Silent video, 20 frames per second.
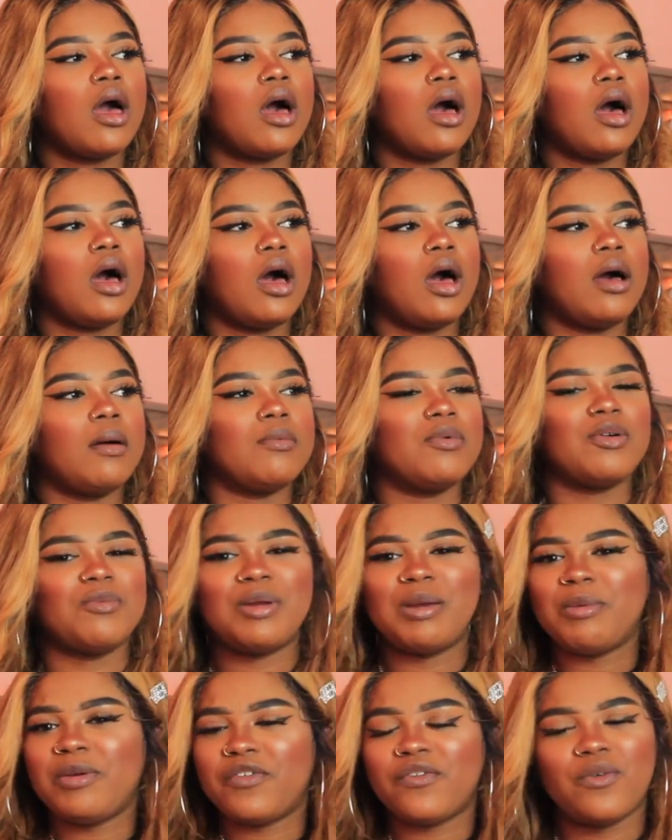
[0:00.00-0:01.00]
Or
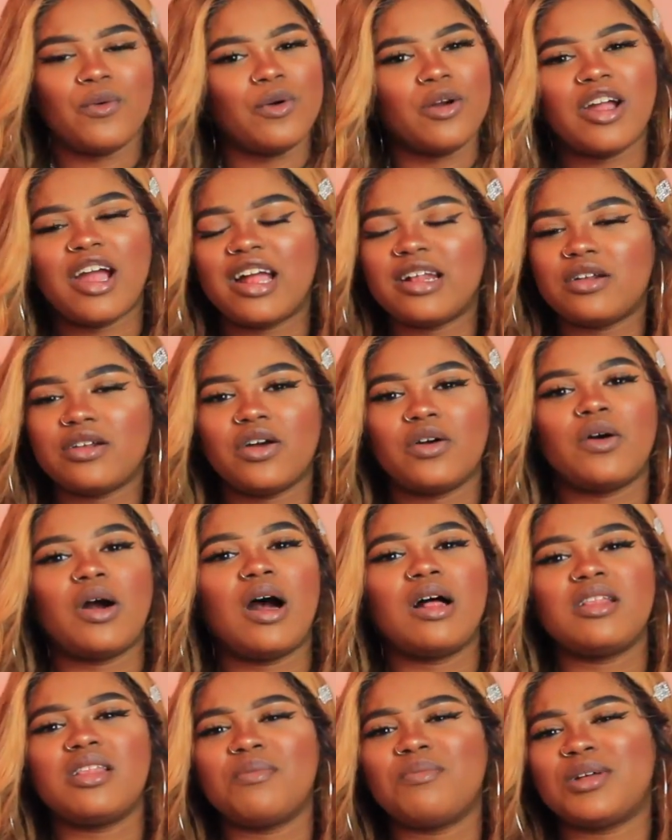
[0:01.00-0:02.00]
maybe 4, I don't know,
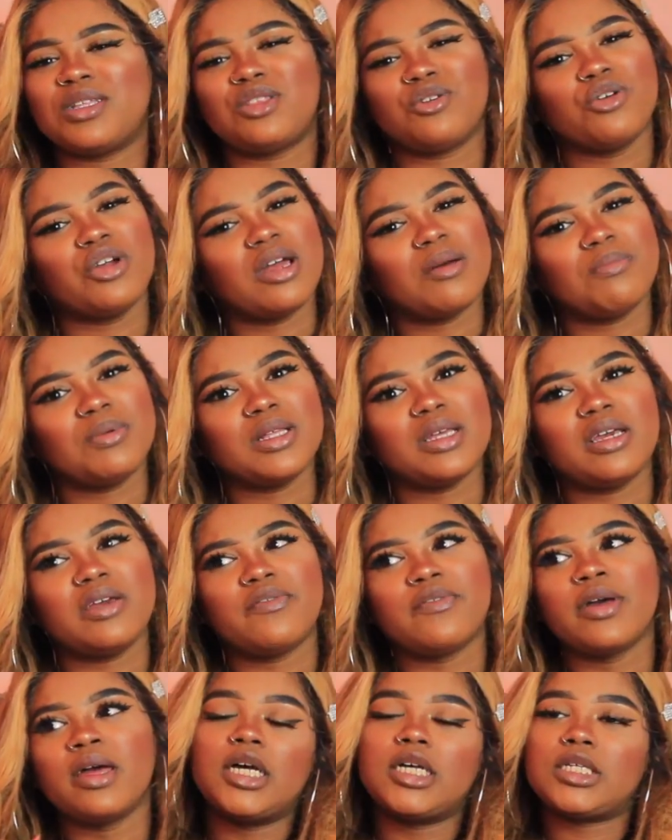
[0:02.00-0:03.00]
all of them but 3, I
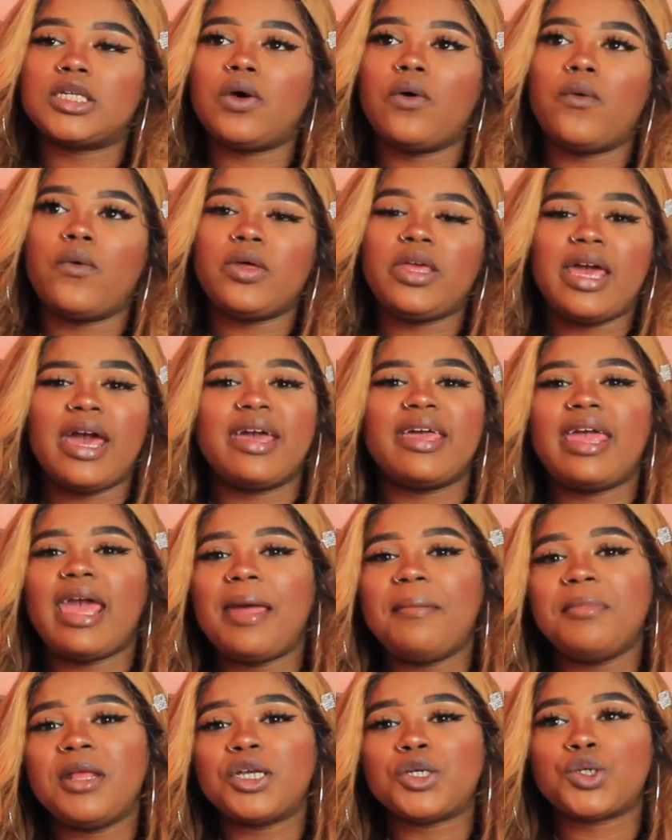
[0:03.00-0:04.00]
believe. So yeah,
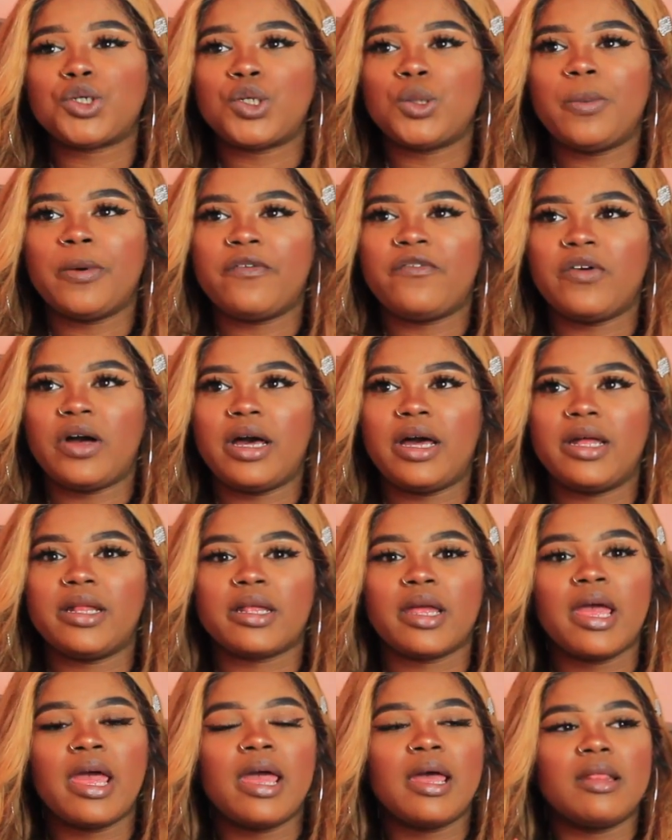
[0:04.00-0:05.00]
game days were super fun.